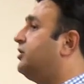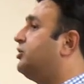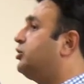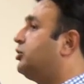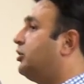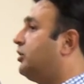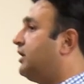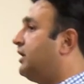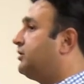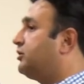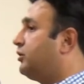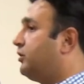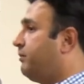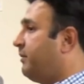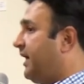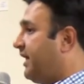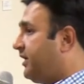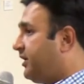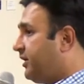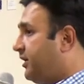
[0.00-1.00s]
insurance or
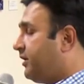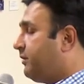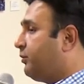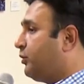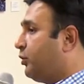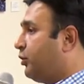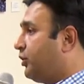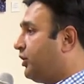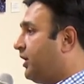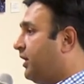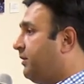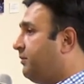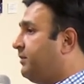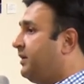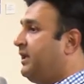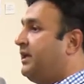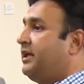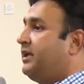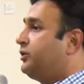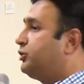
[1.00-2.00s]
medicare program
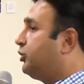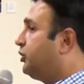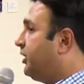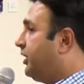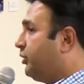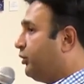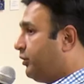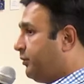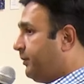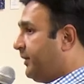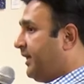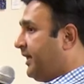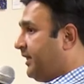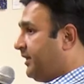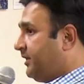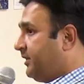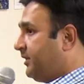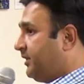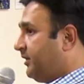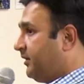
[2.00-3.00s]
so they don't pay
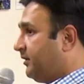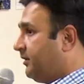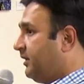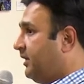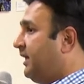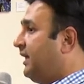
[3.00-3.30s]
anything